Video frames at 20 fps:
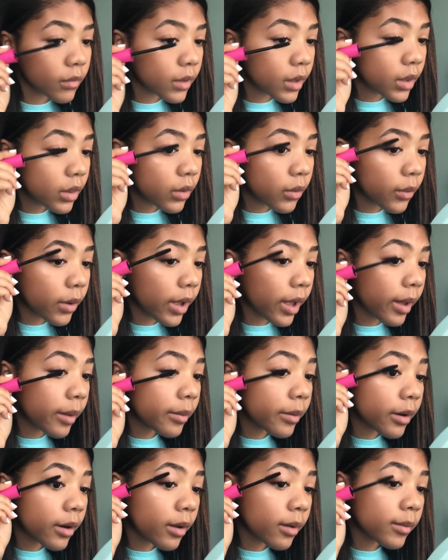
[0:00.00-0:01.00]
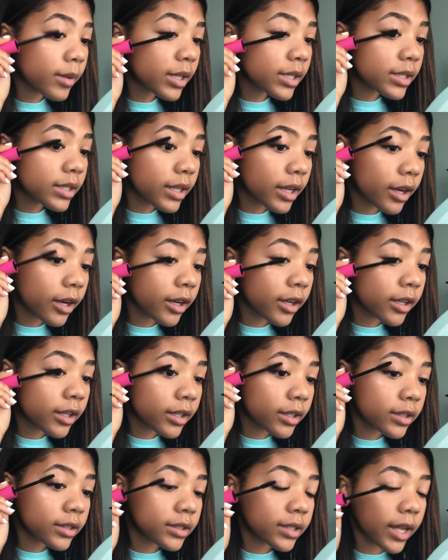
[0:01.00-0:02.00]
And the way I put on mascara
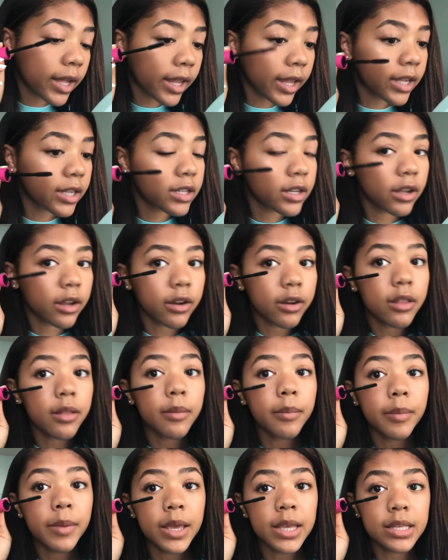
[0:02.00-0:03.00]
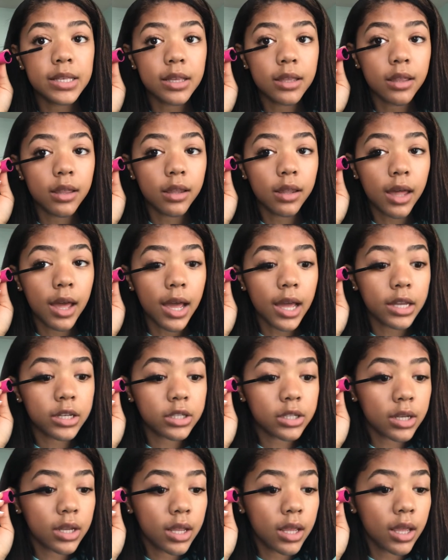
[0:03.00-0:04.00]
is I like to go to the base of the
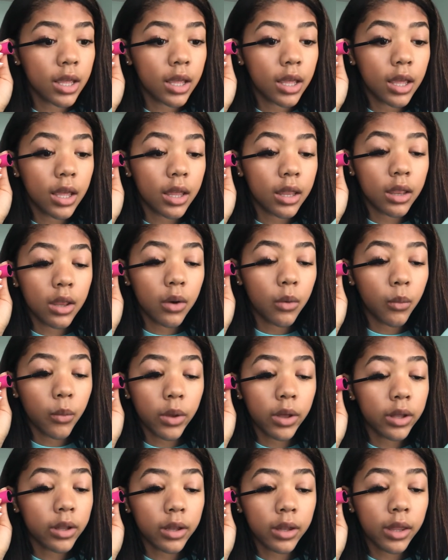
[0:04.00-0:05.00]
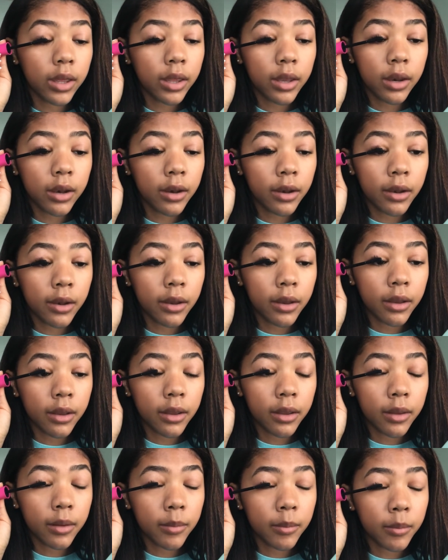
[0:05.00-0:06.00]
lash and then wiggle it
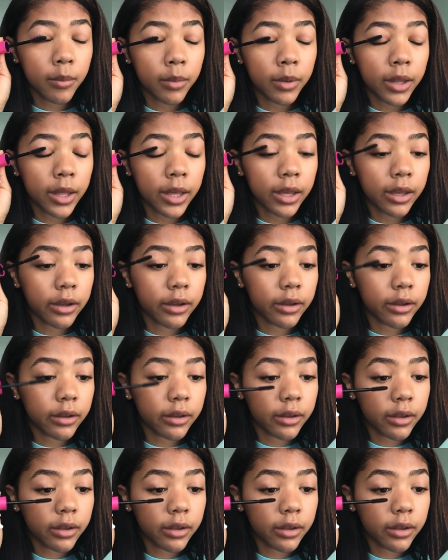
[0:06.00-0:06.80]
and blink.